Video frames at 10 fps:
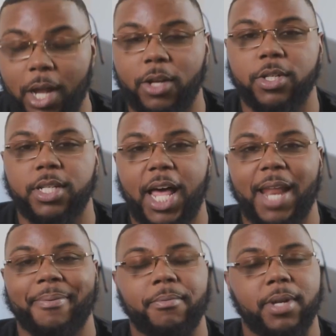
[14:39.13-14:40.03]
I know it's a lot
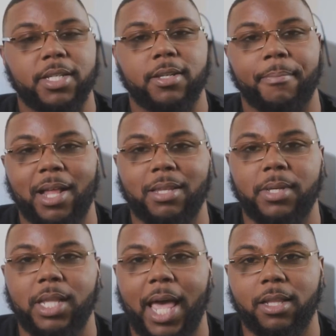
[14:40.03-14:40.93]
of people that's about to
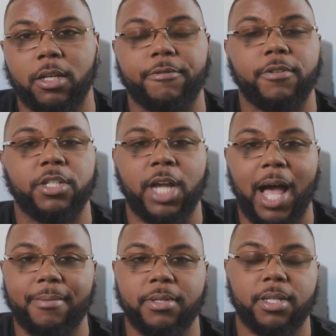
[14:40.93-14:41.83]
be like looking for
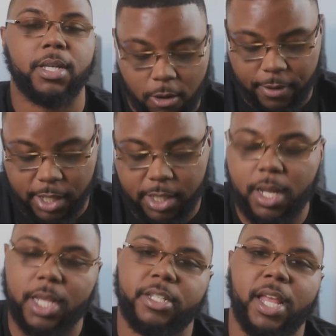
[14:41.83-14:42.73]
jobs over this
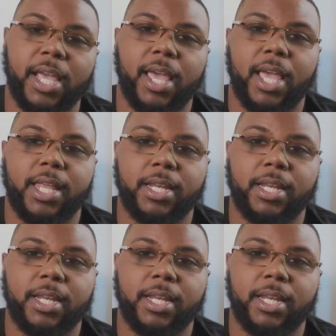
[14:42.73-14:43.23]
next decade,